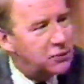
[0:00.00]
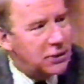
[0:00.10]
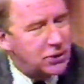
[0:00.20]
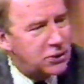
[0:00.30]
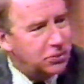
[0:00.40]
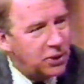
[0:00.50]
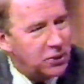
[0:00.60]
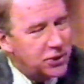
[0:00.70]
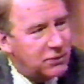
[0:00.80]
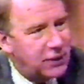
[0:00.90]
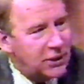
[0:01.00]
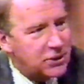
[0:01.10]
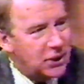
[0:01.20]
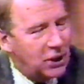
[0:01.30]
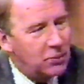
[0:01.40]
and fears and memories of
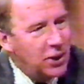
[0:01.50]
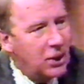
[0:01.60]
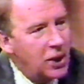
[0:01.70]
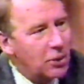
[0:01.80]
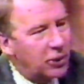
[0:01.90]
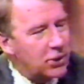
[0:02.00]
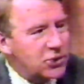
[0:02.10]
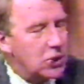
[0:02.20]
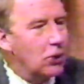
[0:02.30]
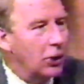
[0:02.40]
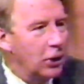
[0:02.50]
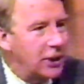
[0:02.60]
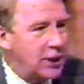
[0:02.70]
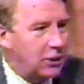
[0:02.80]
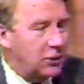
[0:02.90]
that time, but also
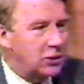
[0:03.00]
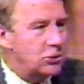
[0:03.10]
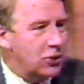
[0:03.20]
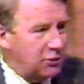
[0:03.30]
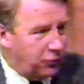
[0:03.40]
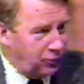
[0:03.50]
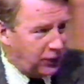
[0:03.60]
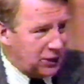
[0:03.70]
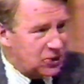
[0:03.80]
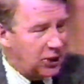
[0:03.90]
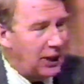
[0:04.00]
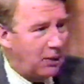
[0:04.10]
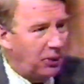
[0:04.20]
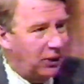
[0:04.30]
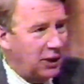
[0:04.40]
all the other dreadful things that
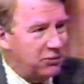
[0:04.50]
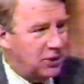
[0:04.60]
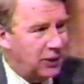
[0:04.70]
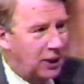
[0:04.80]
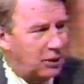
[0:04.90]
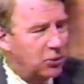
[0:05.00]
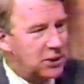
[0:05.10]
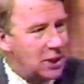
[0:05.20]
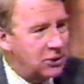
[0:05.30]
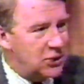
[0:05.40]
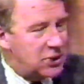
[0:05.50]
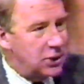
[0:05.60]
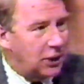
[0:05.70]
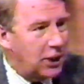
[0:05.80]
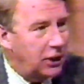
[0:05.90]
happened after that. And we tend to
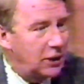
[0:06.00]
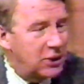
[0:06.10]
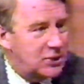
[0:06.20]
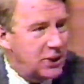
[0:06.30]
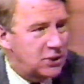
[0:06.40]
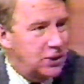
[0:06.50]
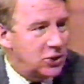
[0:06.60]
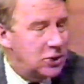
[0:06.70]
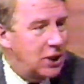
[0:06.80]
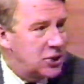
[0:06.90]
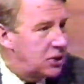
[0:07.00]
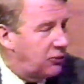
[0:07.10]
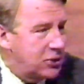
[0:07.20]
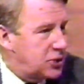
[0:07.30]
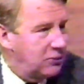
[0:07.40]
see the Kennedy assassination as
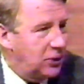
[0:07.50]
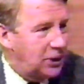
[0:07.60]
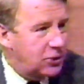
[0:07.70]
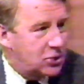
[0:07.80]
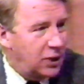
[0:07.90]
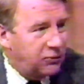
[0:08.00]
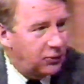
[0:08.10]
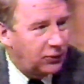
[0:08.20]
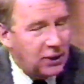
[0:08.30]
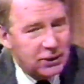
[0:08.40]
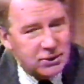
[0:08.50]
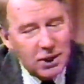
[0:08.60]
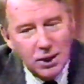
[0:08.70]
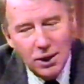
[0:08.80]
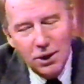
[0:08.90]
the first of all those dreadful things,
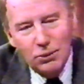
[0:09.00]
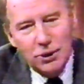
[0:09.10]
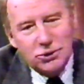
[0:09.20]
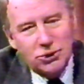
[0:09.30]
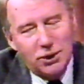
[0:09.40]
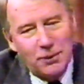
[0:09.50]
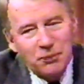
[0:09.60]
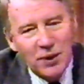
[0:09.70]
which